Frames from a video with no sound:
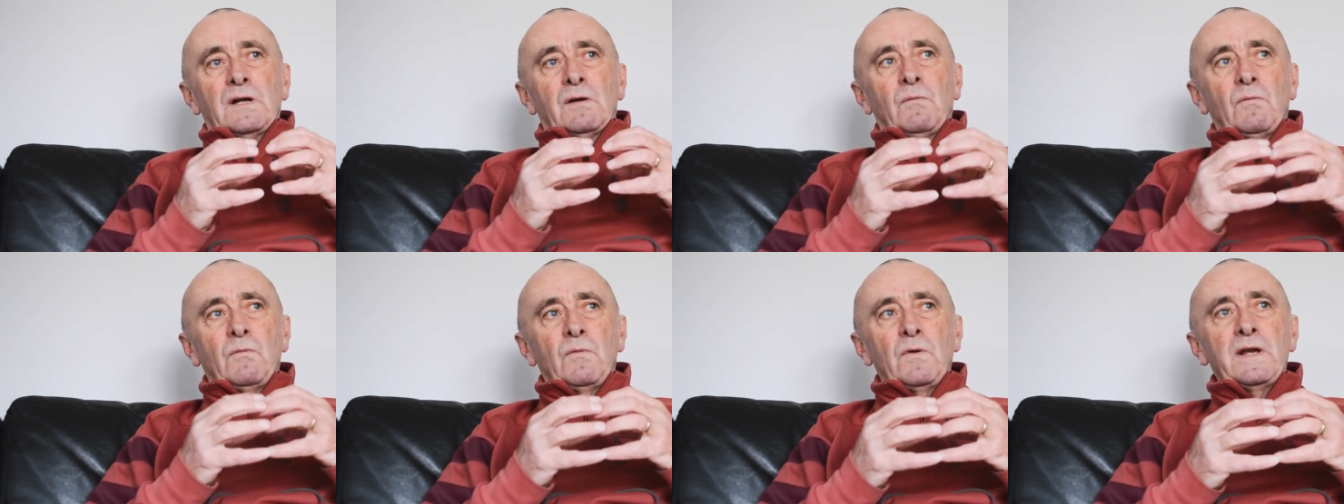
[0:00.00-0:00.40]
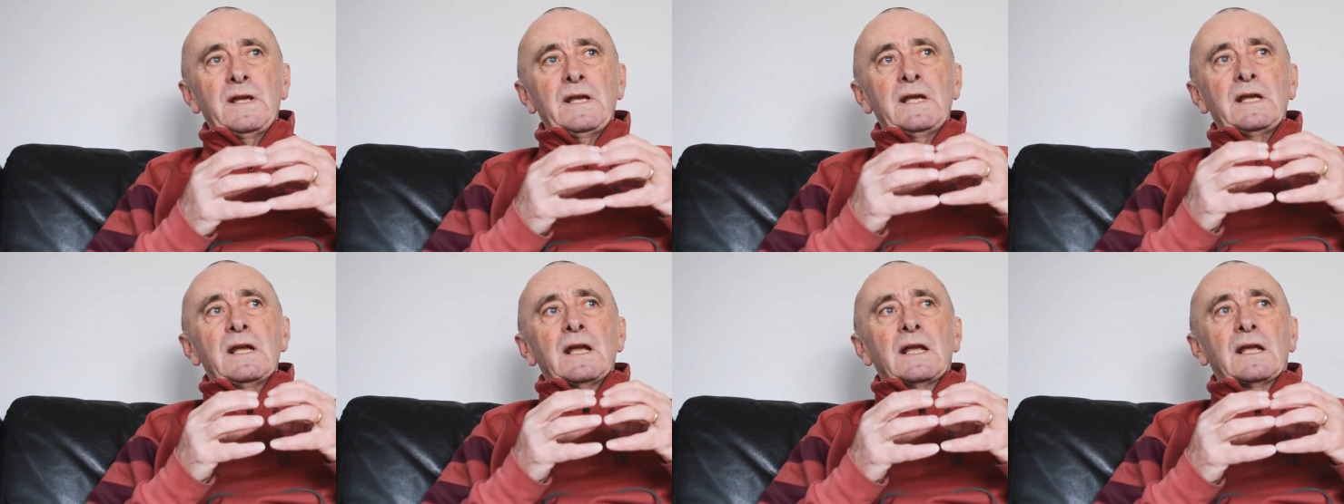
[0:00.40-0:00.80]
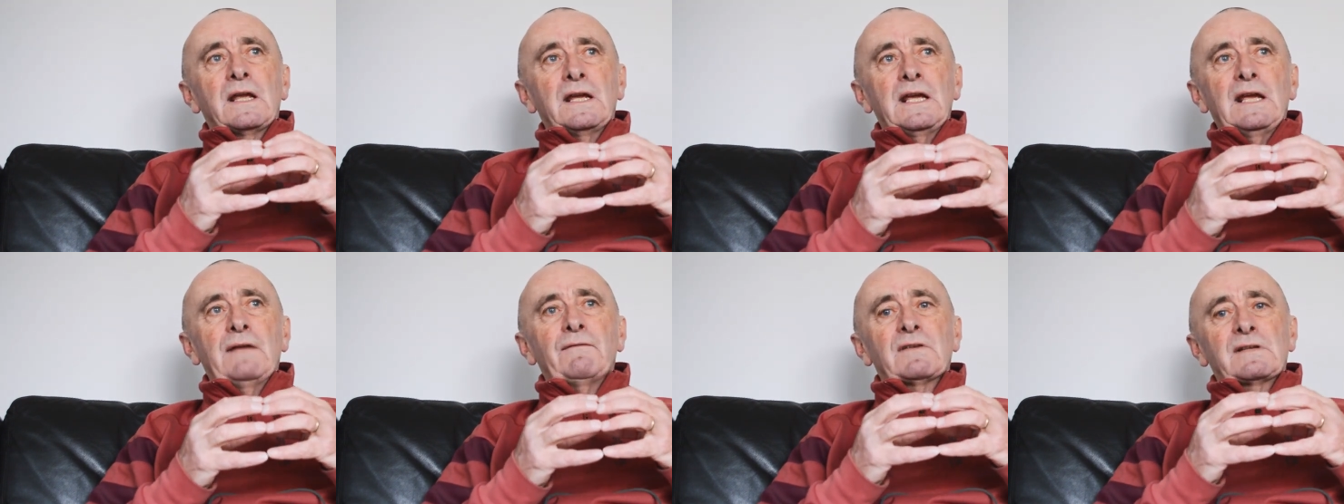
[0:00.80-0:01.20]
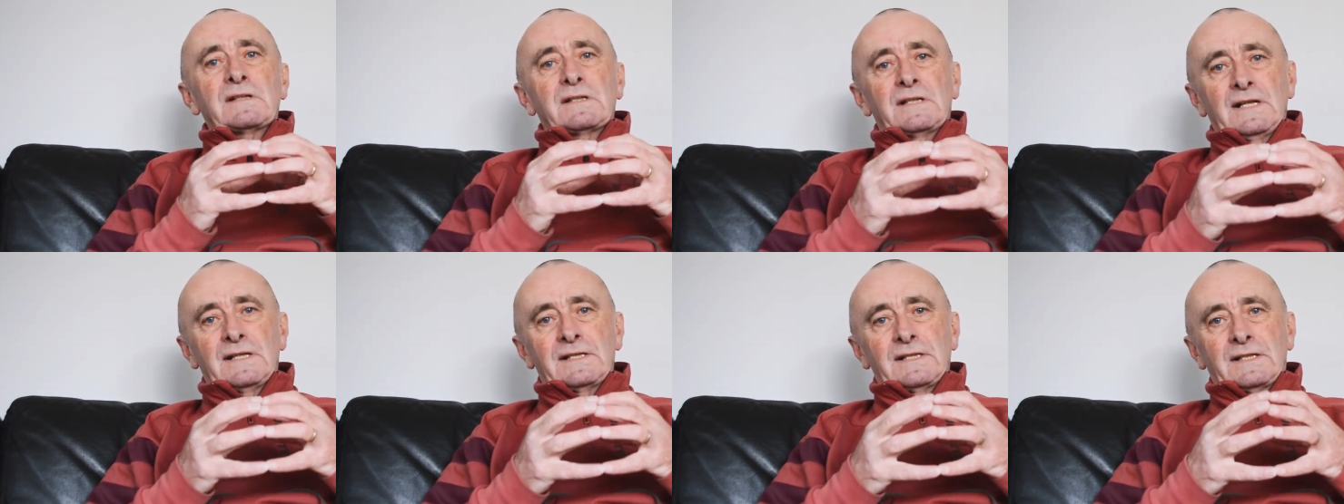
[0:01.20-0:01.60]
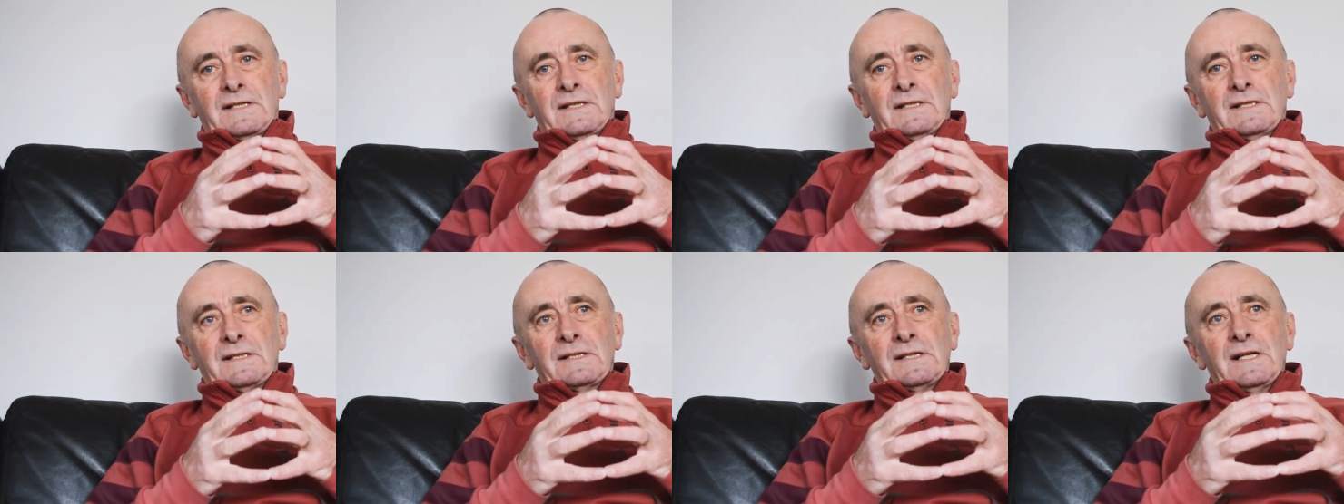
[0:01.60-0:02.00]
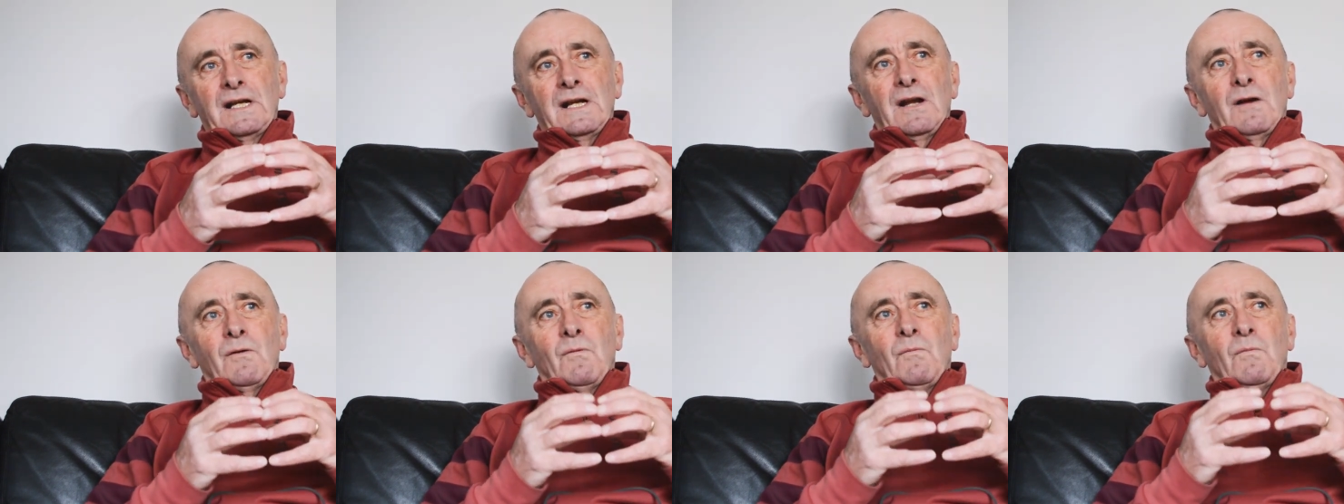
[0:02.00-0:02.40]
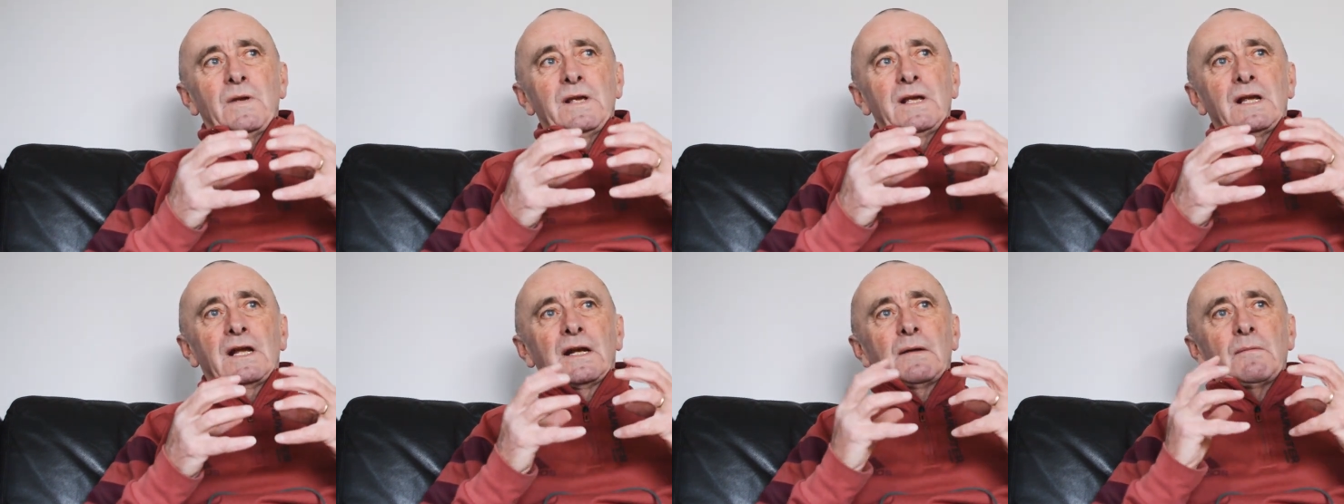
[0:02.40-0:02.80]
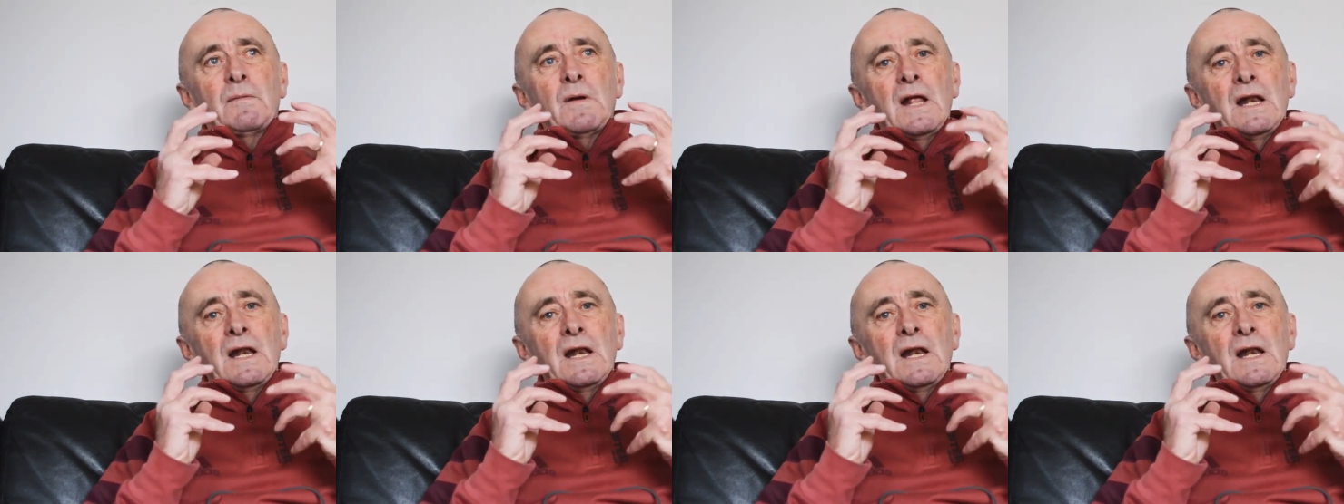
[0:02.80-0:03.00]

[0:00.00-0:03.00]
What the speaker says: we give assistance, we kind of